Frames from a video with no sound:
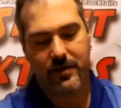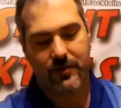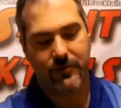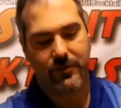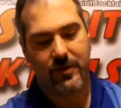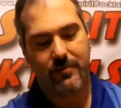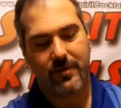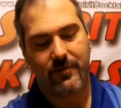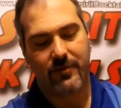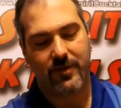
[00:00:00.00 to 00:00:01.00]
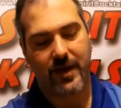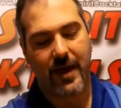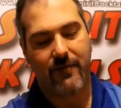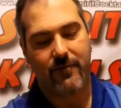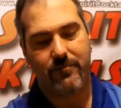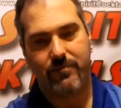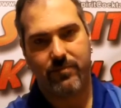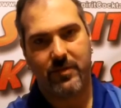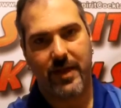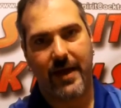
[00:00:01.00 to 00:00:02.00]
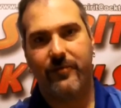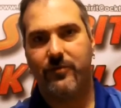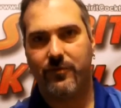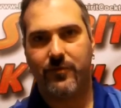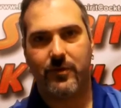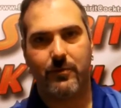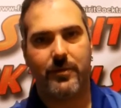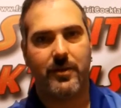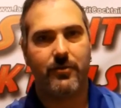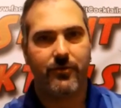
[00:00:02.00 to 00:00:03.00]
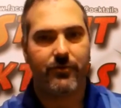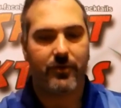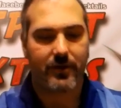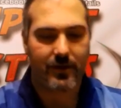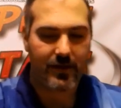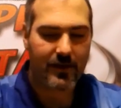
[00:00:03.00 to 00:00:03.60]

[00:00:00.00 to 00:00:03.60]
Because you're taking basically half a glass and you're filling it with energy drink.